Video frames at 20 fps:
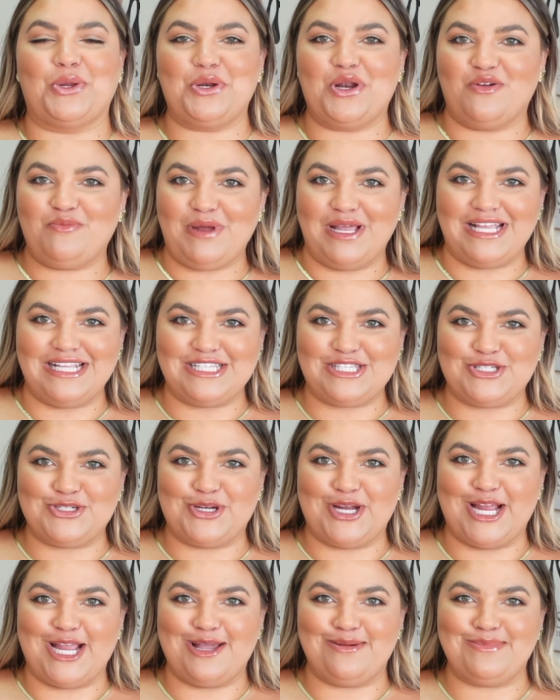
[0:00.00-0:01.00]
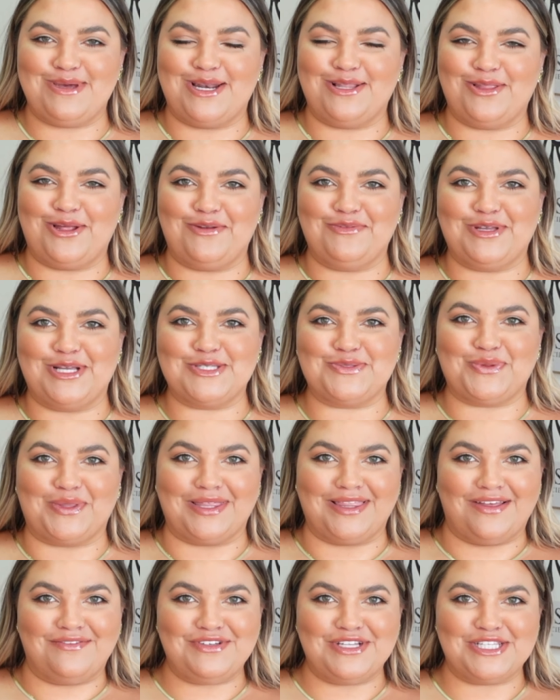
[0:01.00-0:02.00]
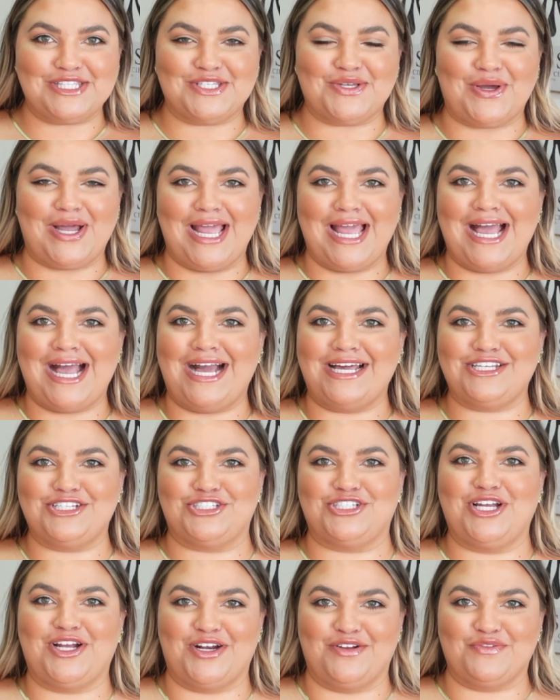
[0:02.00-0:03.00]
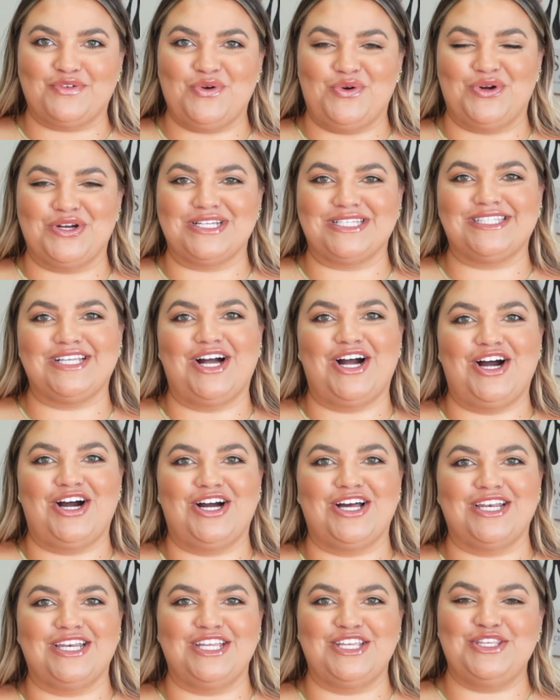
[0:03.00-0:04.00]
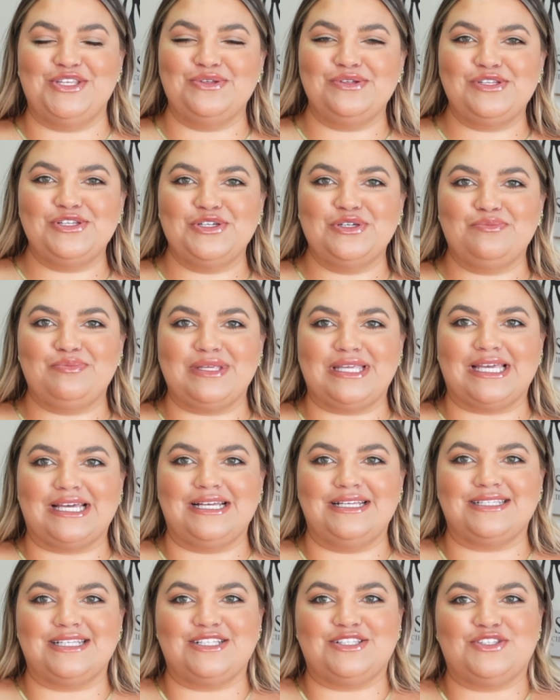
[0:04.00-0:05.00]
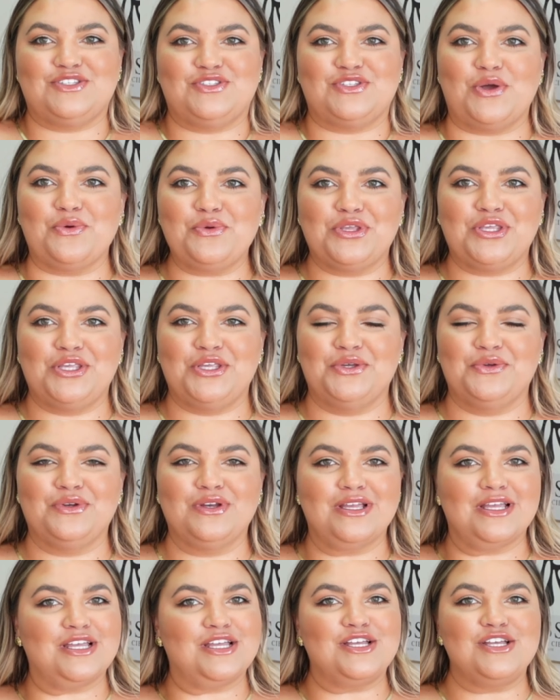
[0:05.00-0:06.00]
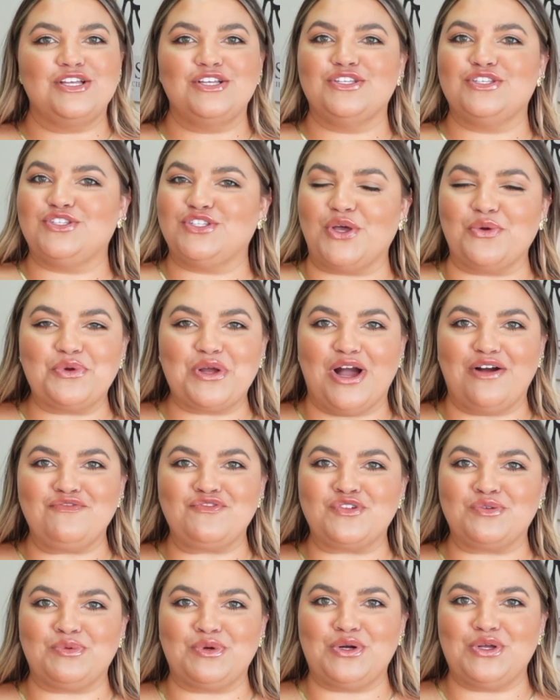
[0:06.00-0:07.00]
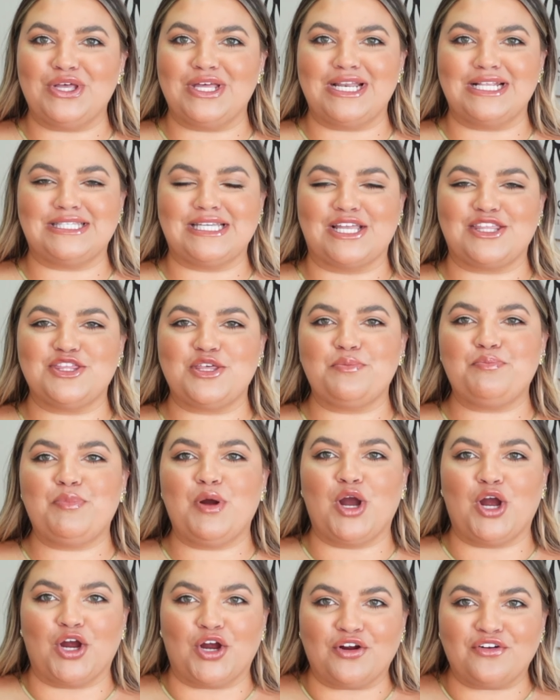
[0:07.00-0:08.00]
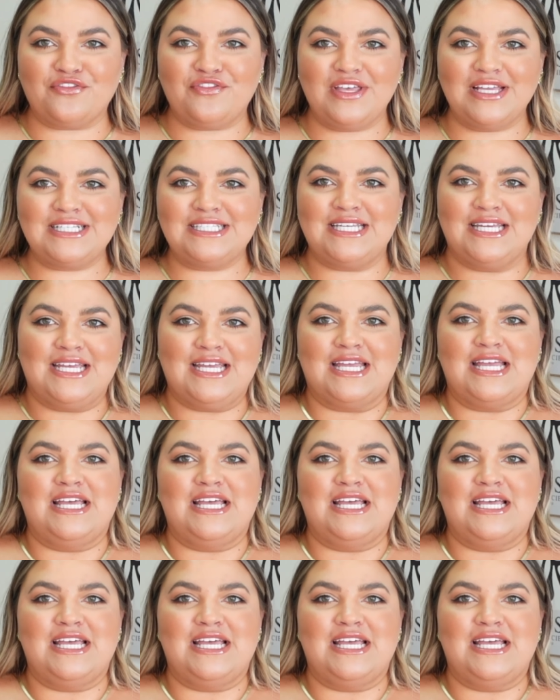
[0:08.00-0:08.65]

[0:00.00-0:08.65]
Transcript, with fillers: it on my Instagram and a lot of you guys really loved it, so I had to share it, of course, on YouTube because it's so cute, so comfortable, and it's like the perfect